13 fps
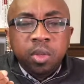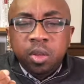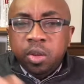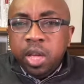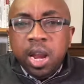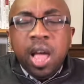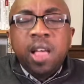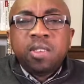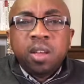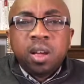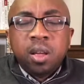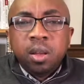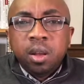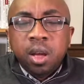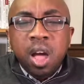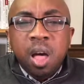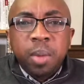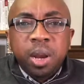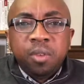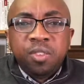you can ask the
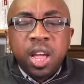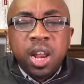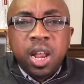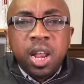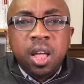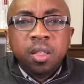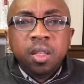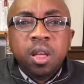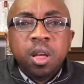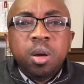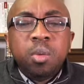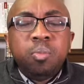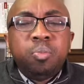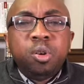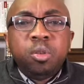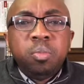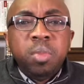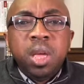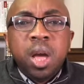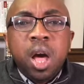government of Canada, put
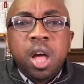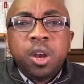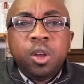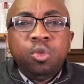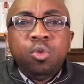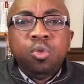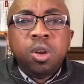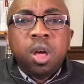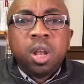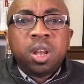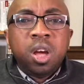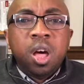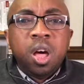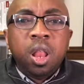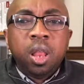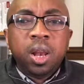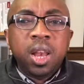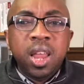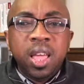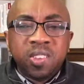me on a do not call
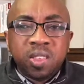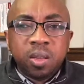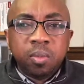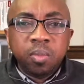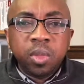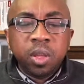list.